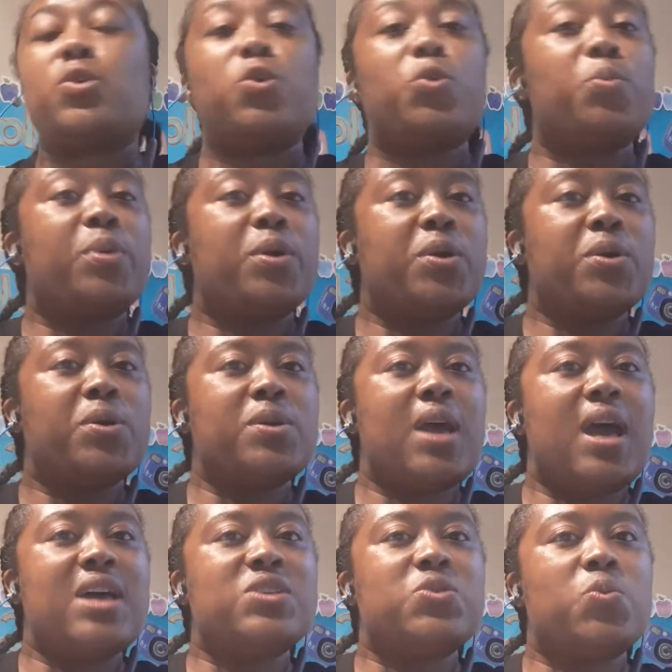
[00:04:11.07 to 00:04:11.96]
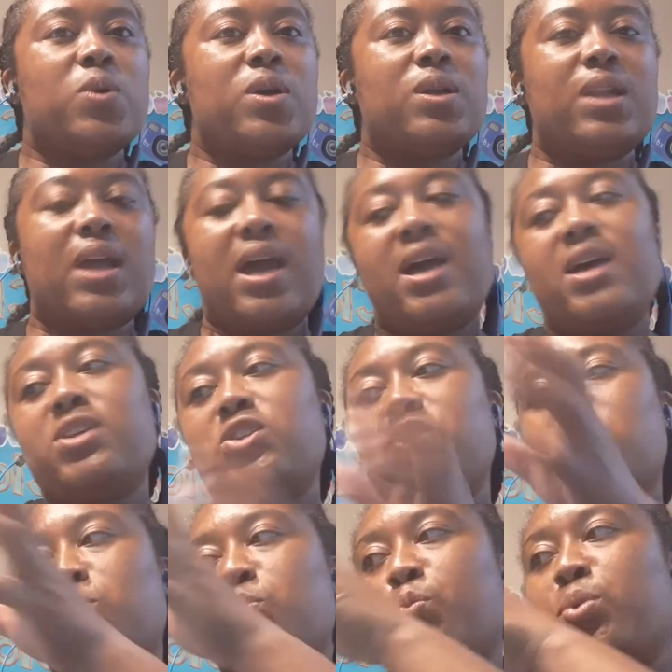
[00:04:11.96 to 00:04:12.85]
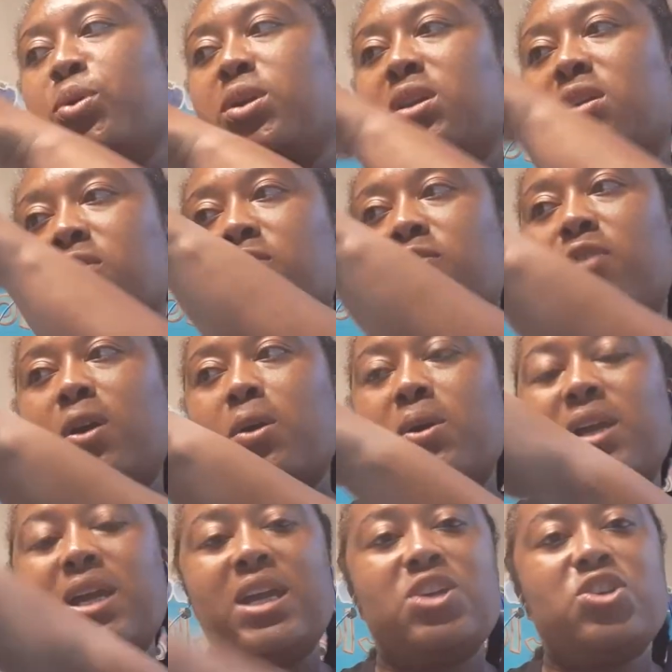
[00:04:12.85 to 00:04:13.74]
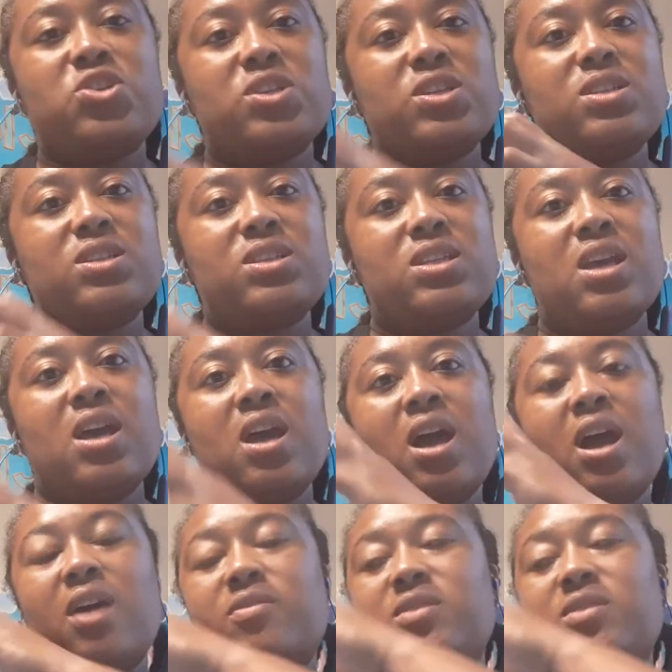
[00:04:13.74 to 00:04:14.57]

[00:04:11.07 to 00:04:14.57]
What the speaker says: bird, as well as putting variations of